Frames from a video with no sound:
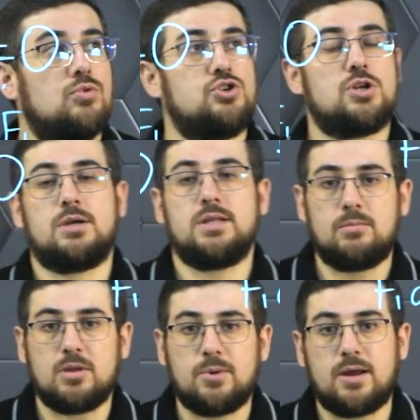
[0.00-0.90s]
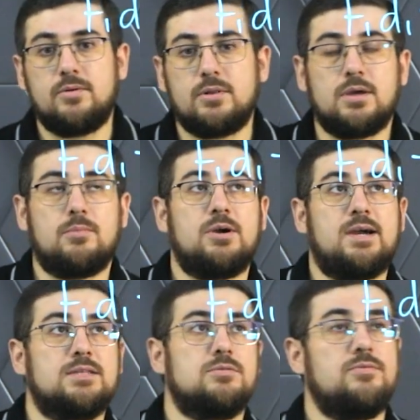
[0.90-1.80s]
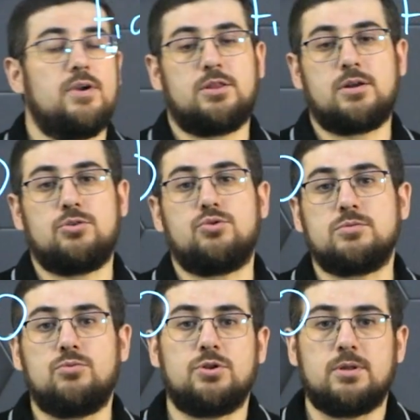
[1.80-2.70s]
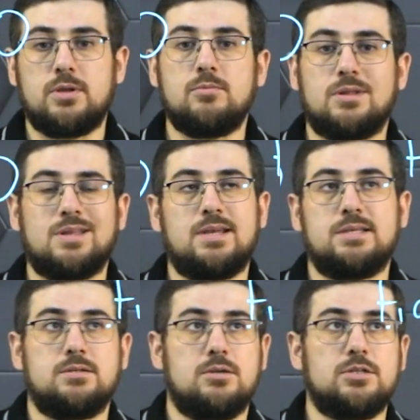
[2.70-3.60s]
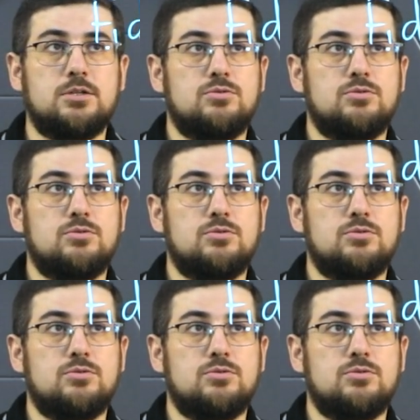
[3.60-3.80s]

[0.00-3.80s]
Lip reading: The point toward us shows the vector that is facing us from the figure.